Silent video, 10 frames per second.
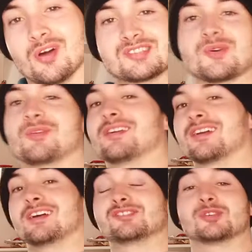What is going on,
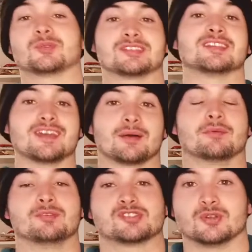guys? So today I'm
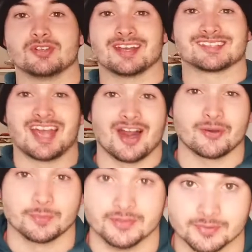going to be showing you guys how
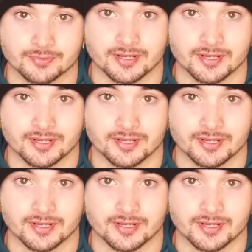to meal